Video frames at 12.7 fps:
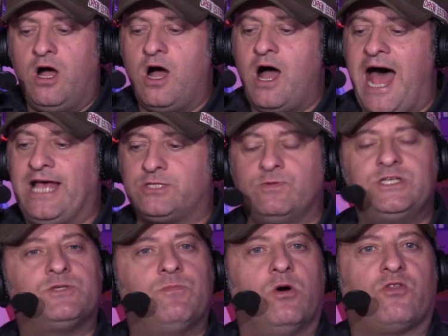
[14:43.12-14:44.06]
as we
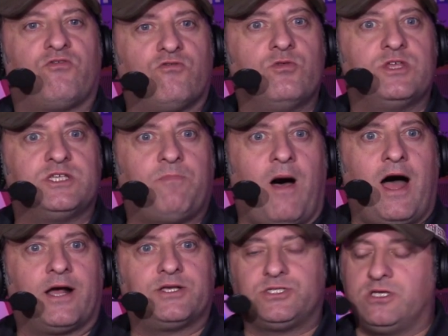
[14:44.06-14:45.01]
smoke through this
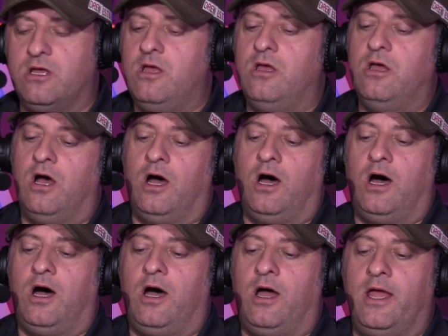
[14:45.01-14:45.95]
box,
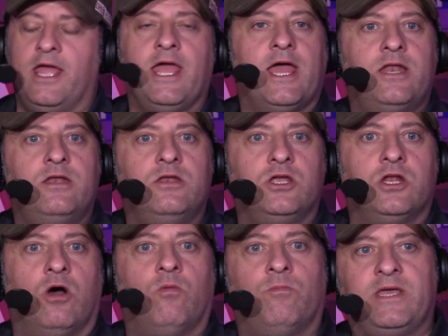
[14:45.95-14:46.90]
and, you
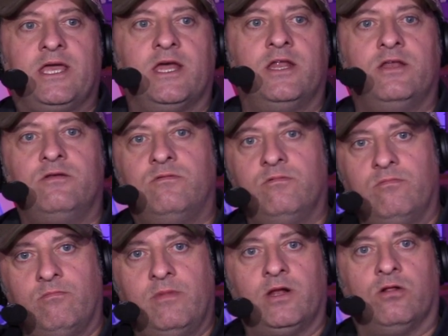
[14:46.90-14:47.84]
know, beginning,
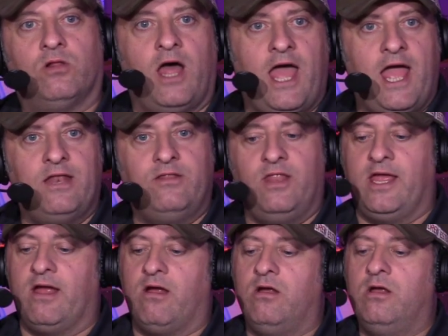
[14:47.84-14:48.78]
middle, end
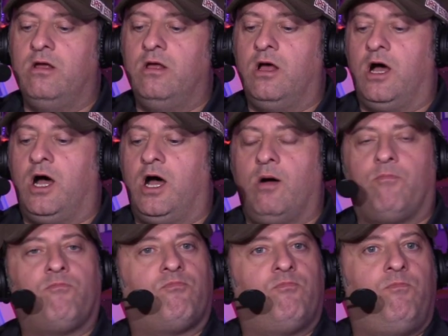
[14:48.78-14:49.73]
there.
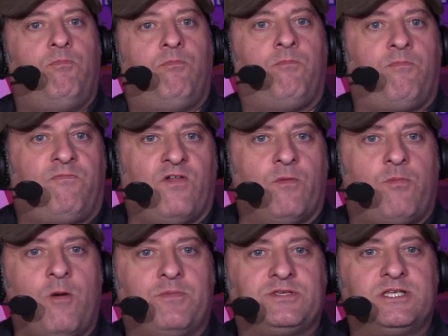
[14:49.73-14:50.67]
For the
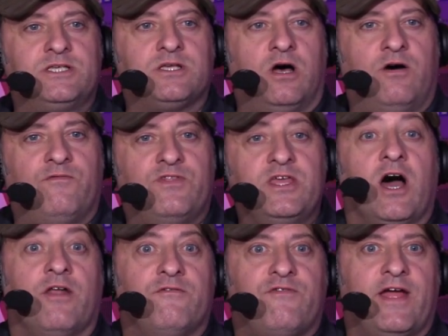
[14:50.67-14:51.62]
purposes of the
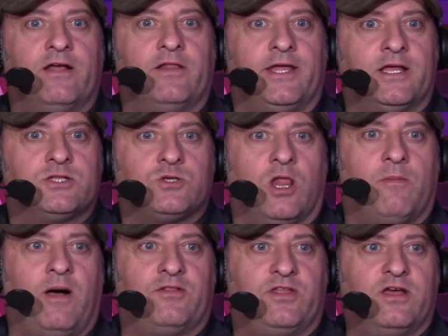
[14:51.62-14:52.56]
unveiling, it's all
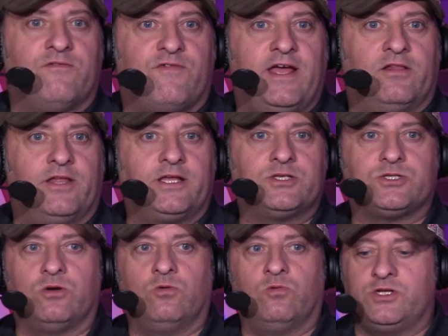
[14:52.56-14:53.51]
about the unveiling,
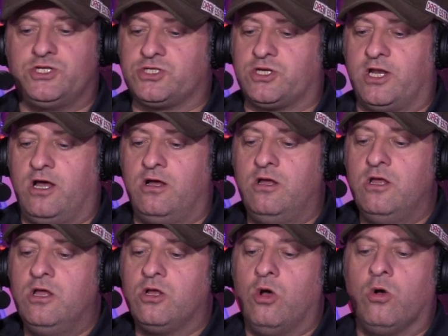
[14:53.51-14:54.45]
so we're just going to
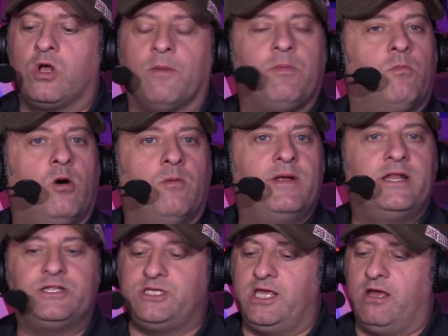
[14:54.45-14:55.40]
go a couple more
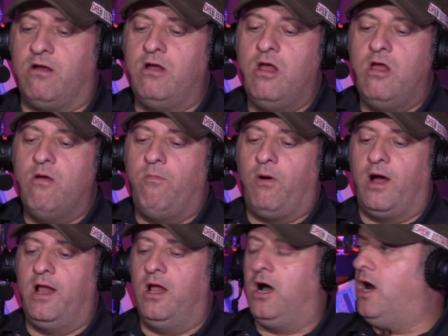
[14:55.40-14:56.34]
minutes here,
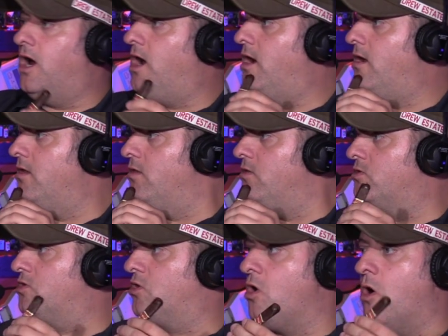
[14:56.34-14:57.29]
but
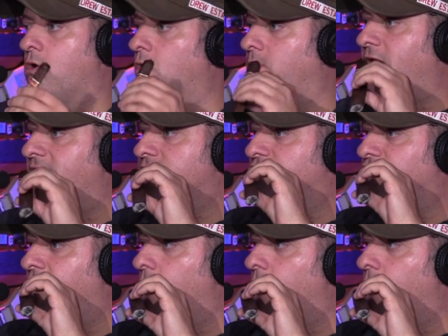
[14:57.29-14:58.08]
cocoa blast right